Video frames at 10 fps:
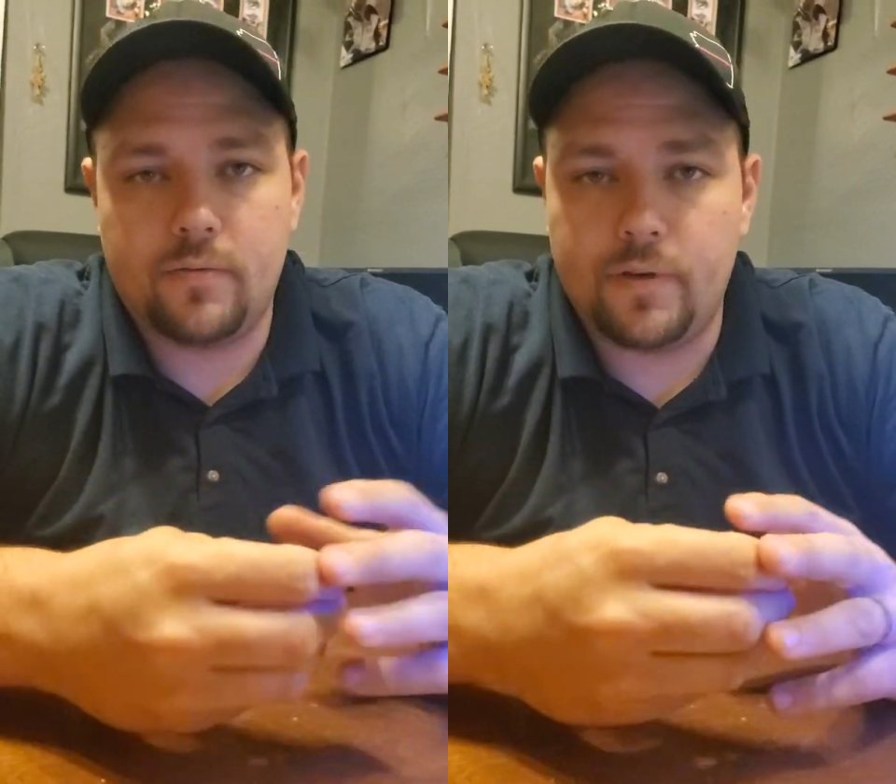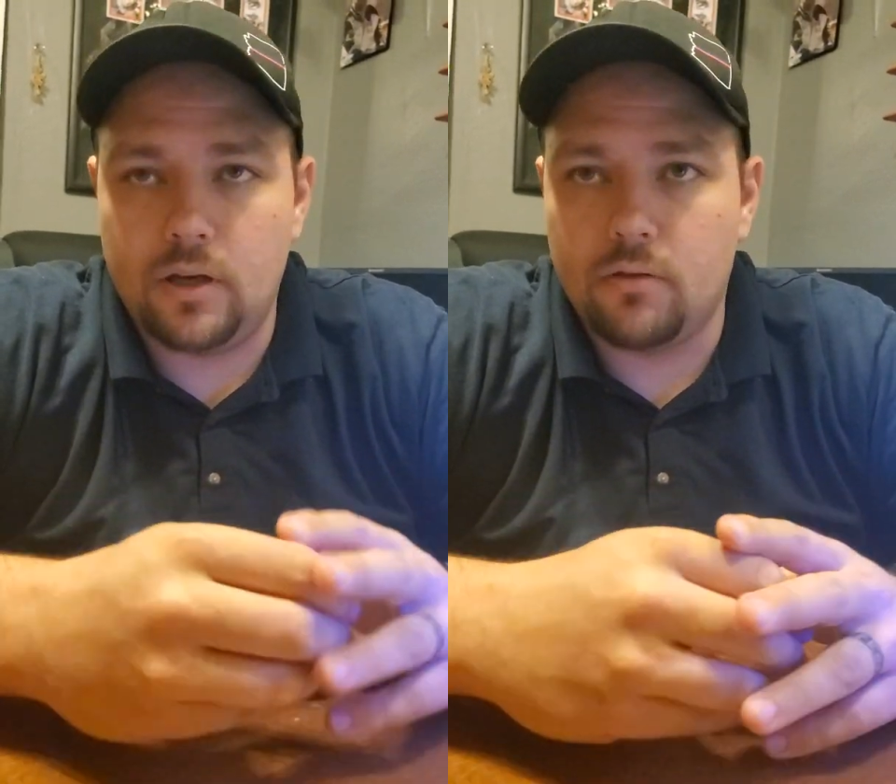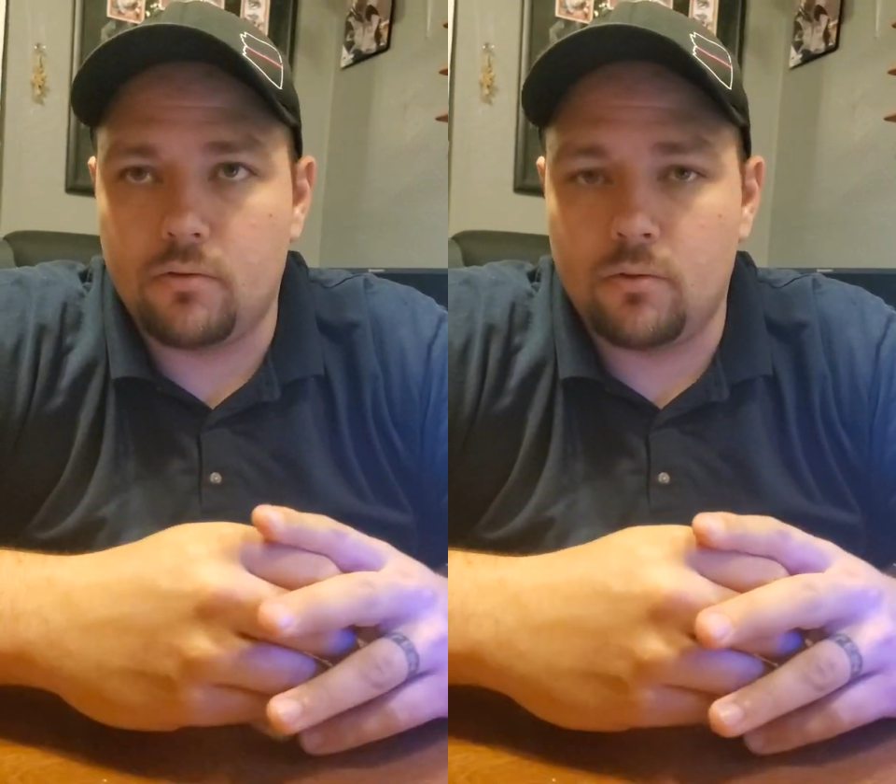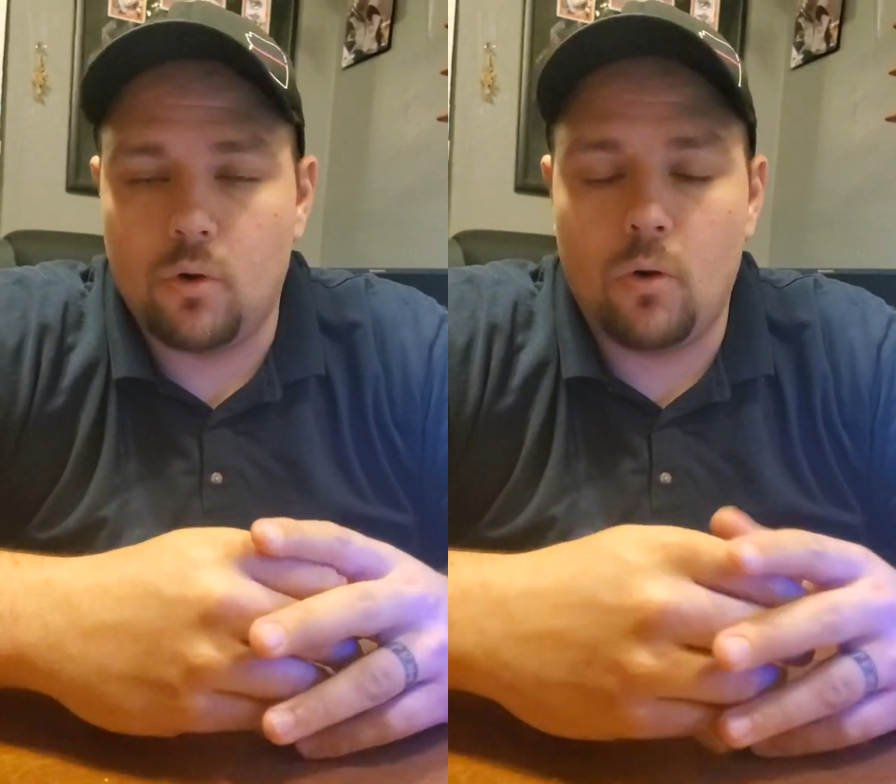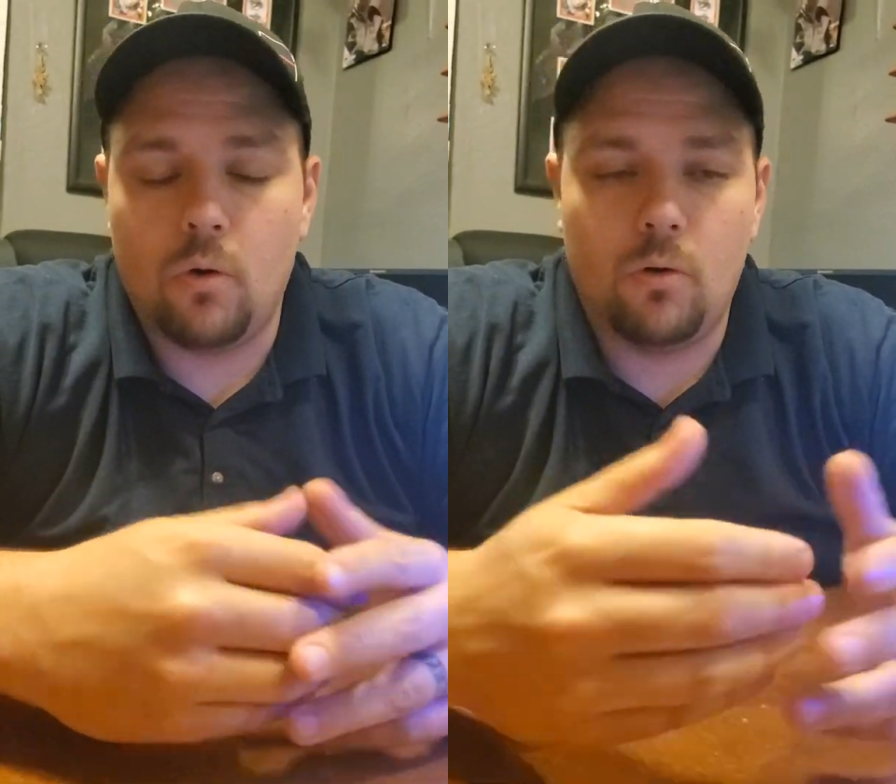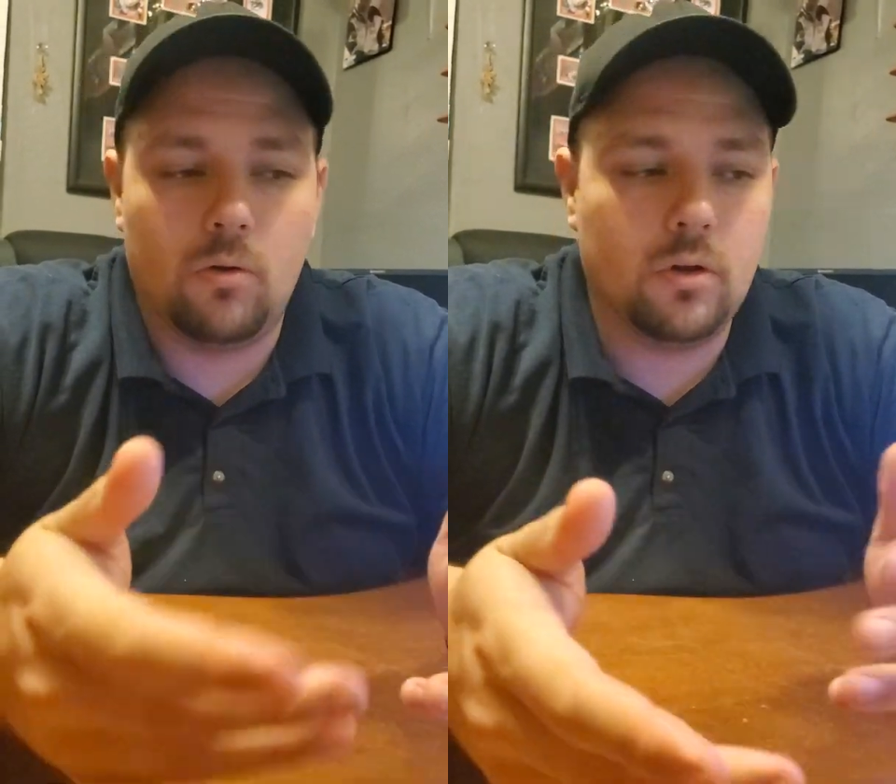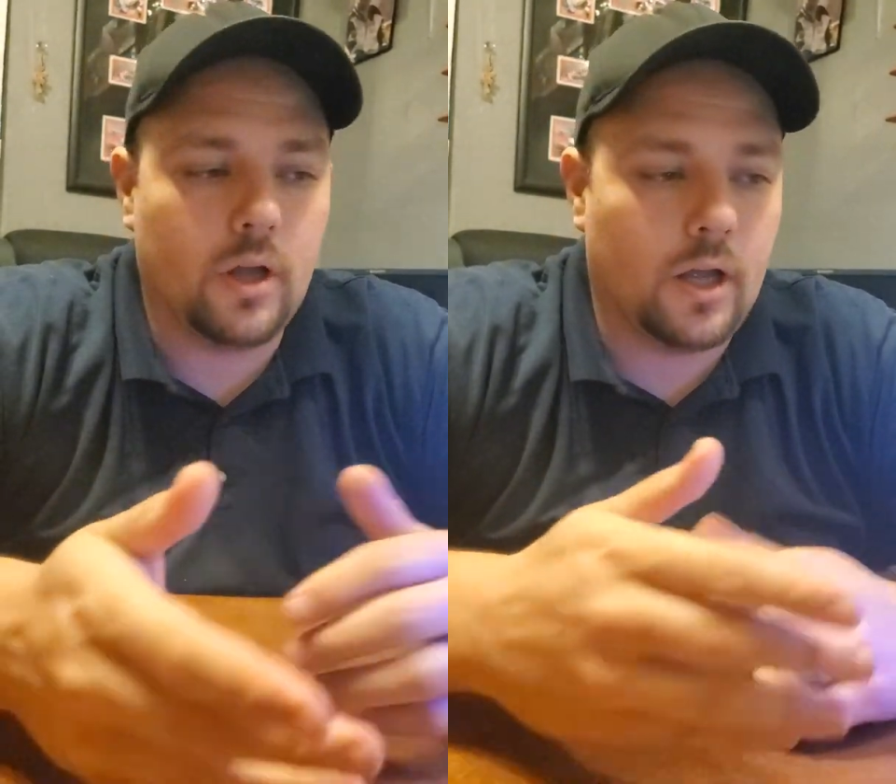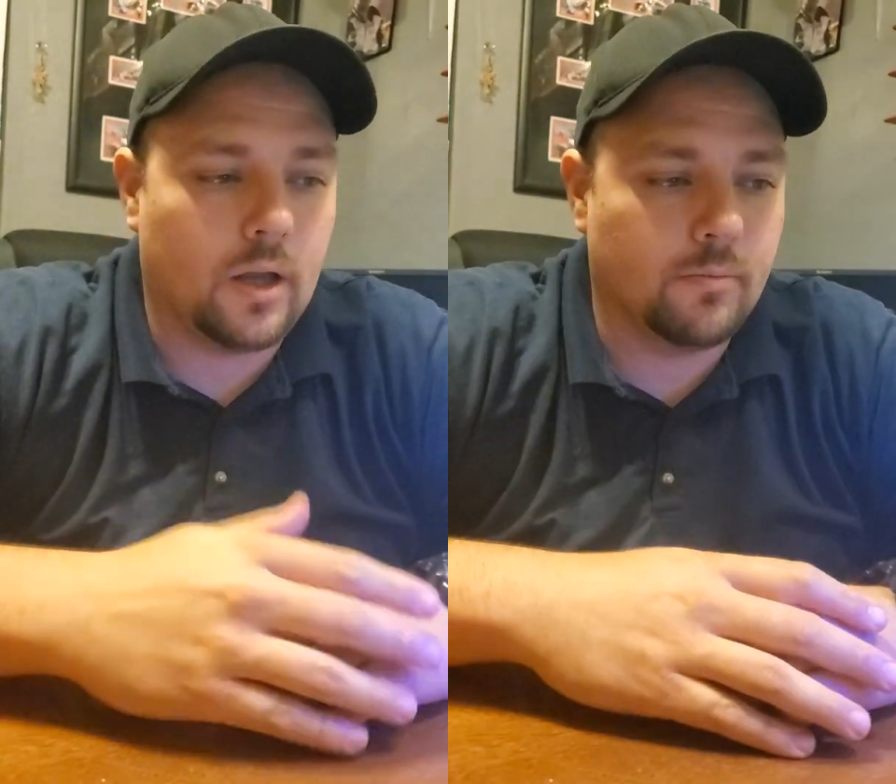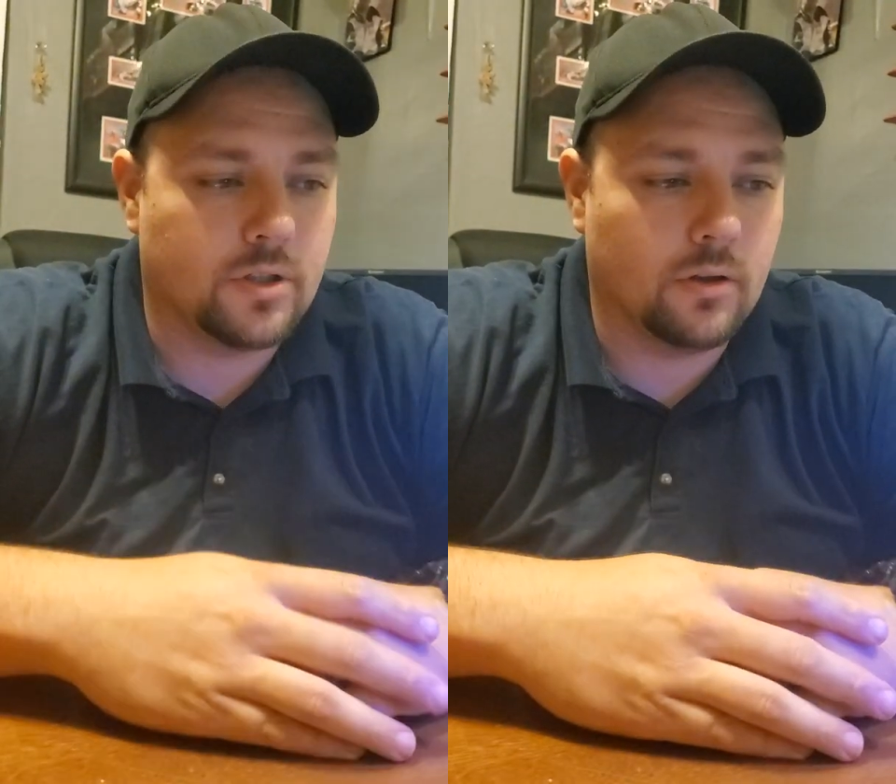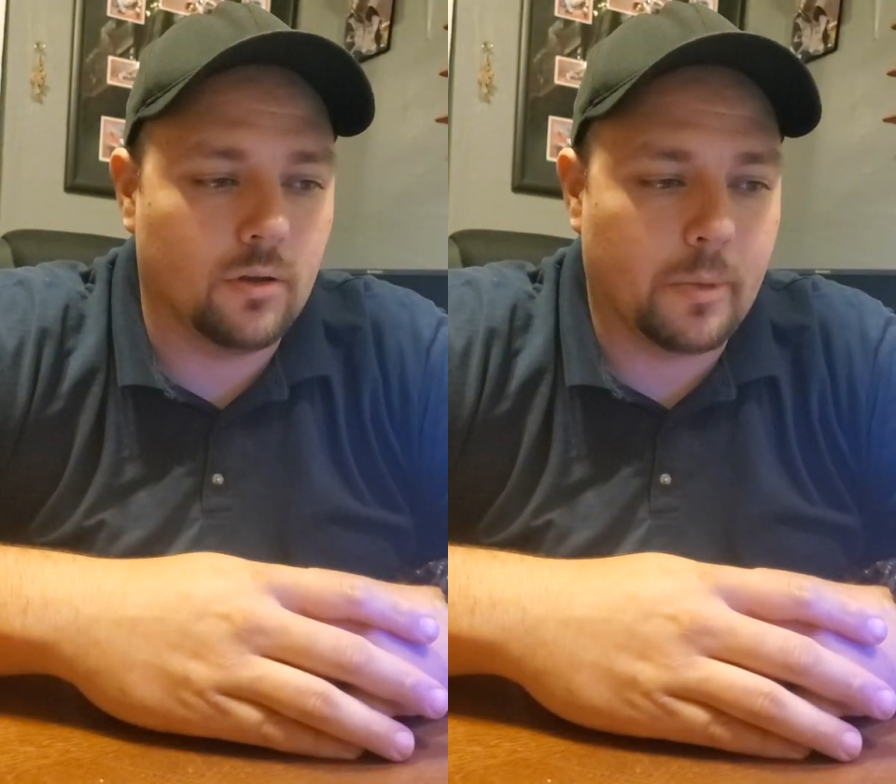feed it through the hole,
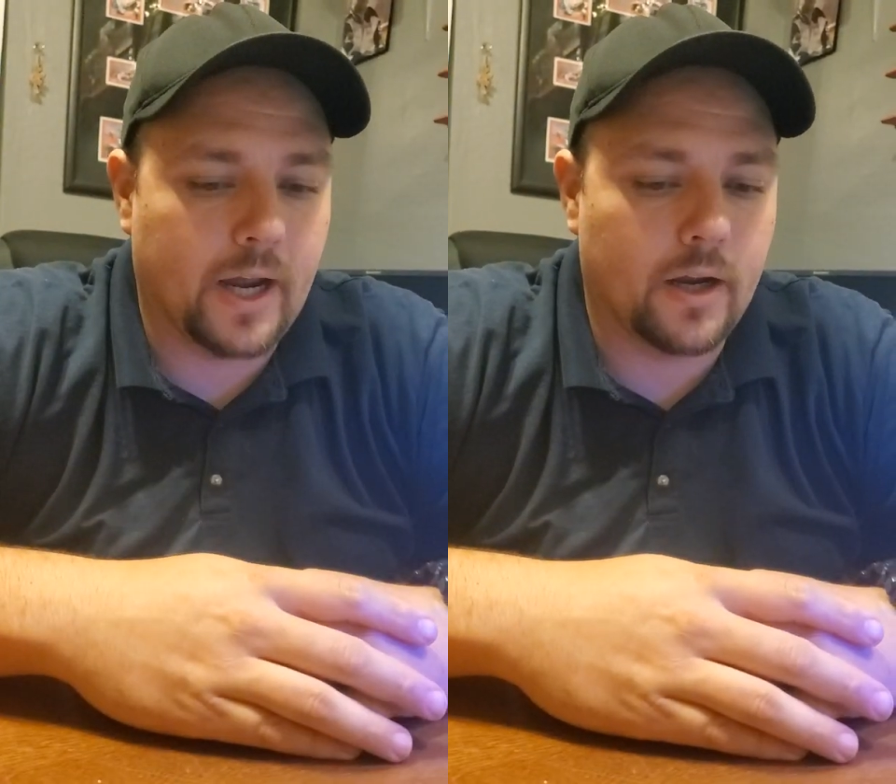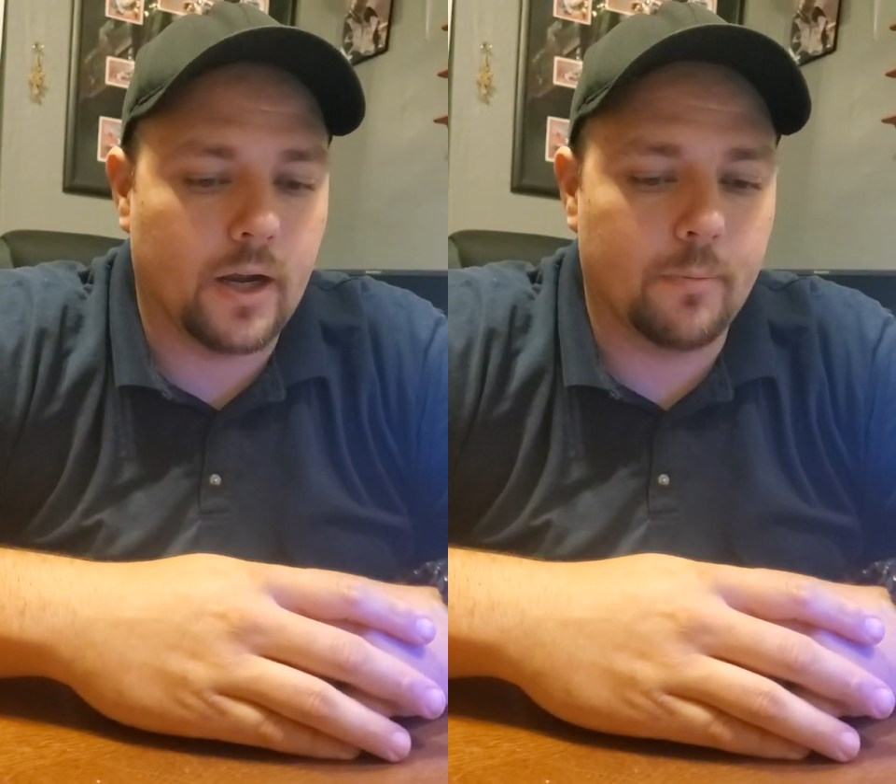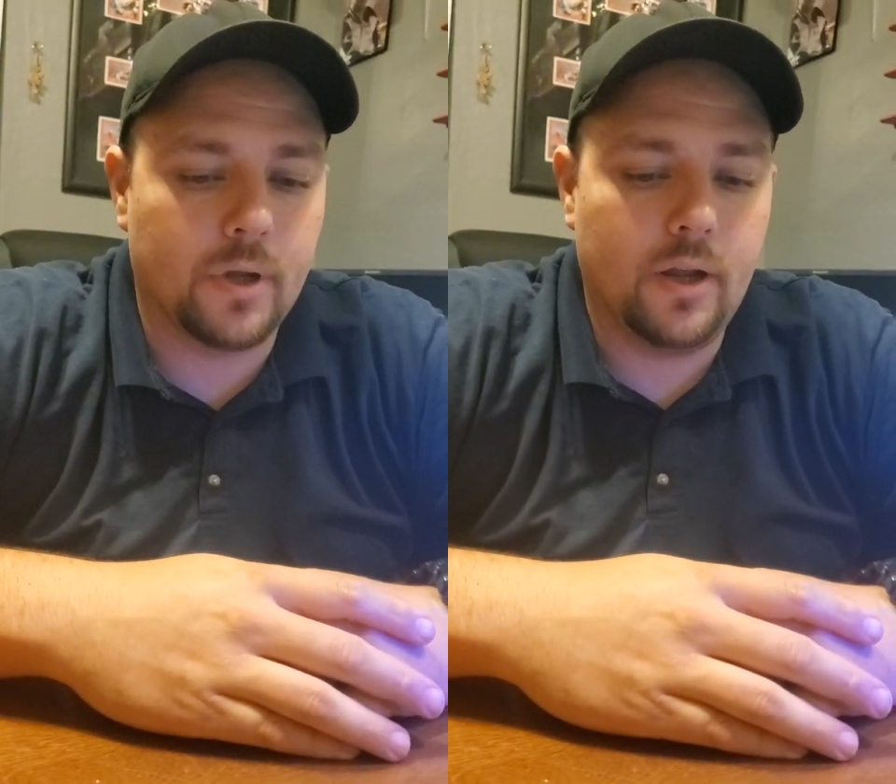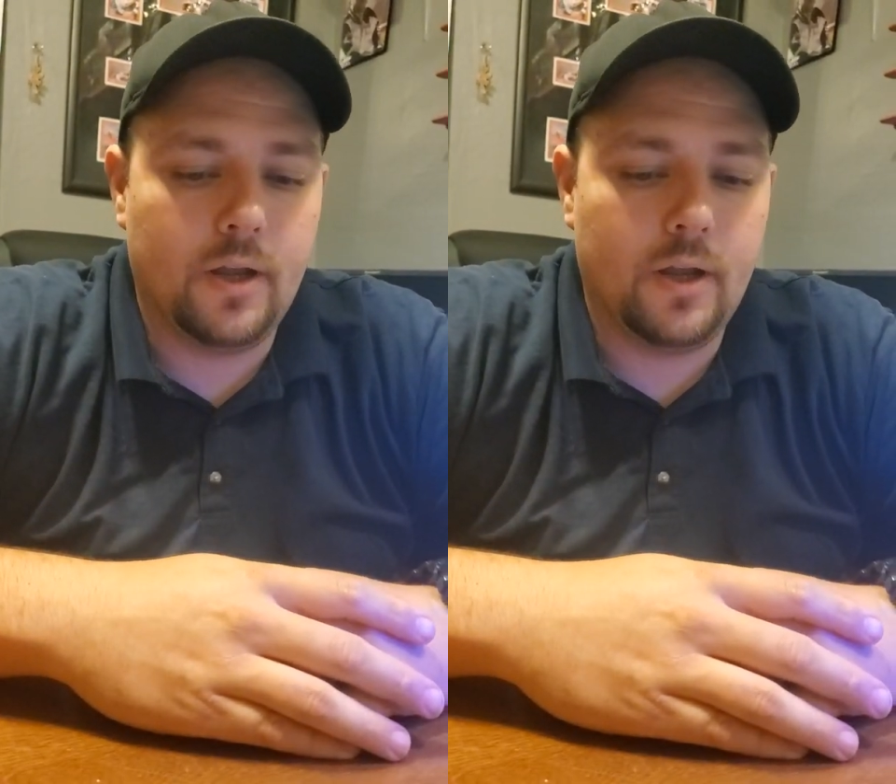seal it back up.